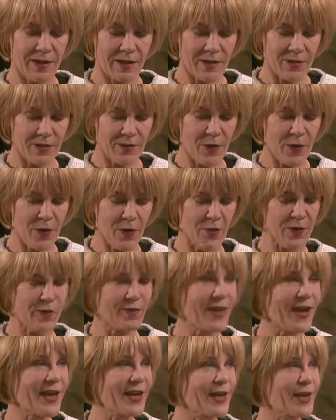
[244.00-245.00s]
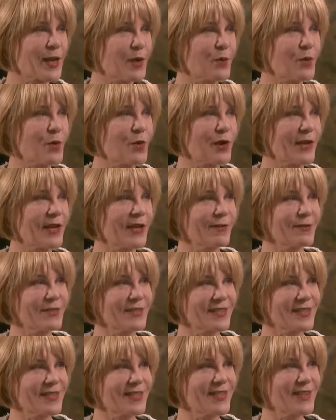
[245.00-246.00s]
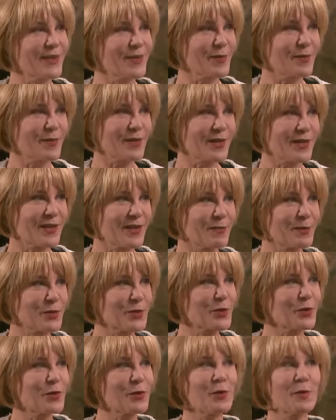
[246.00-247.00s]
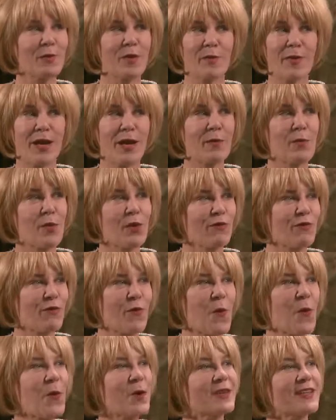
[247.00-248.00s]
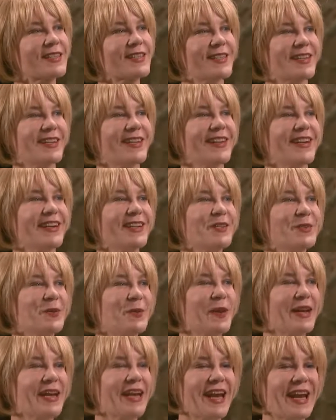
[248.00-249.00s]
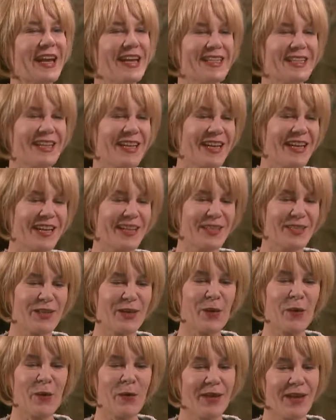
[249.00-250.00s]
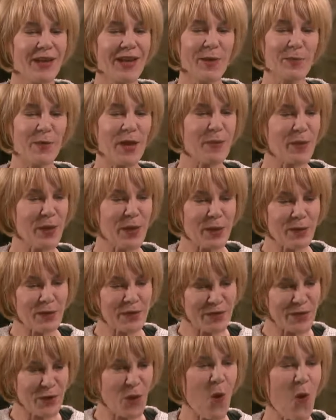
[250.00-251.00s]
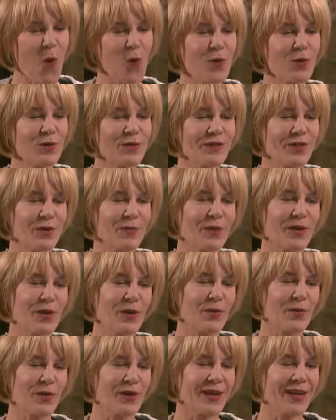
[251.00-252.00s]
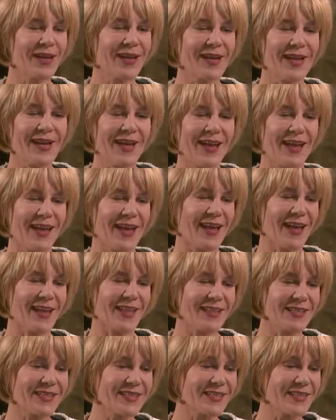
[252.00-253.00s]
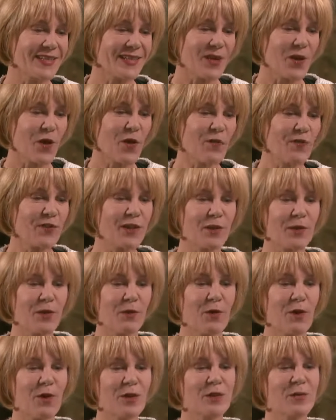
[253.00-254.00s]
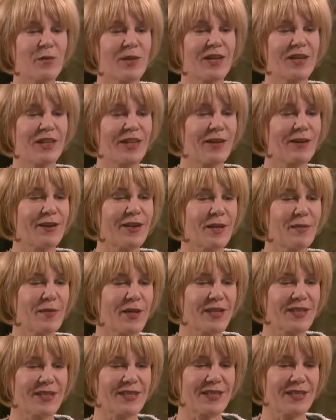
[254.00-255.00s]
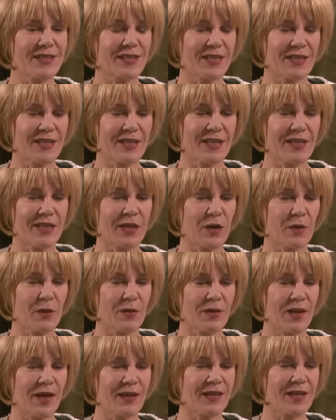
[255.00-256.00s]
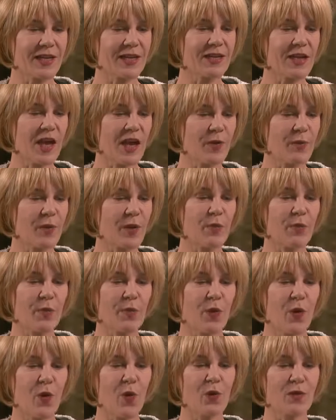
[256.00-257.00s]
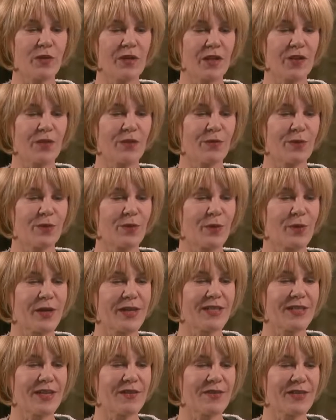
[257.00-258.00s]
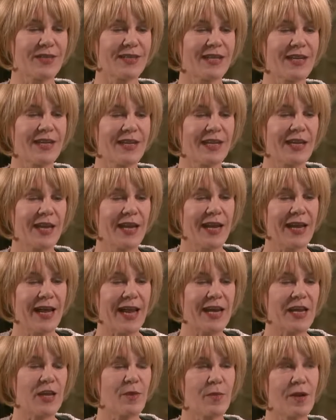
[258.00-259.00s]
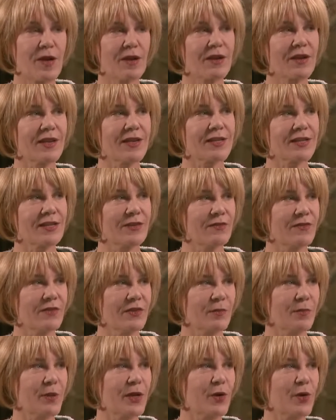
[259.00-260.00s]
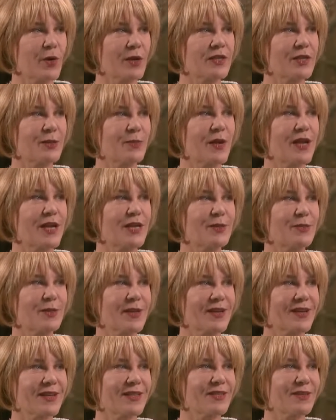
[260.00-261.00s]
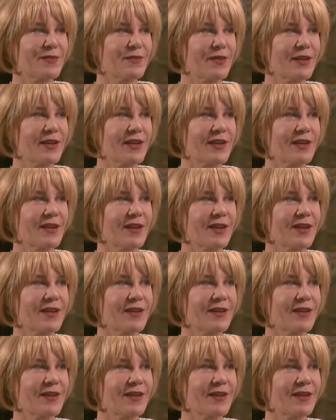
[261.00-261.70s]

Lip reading: I don't know if we've had any more gifts this year, but I'm sure there will be many more forks in 2018. So it might be good to hold your Bitcoin, and hopefully there will also be clarity because, I think a lot of people were holding through 2017, any Americans in the Bitcoin space, because of the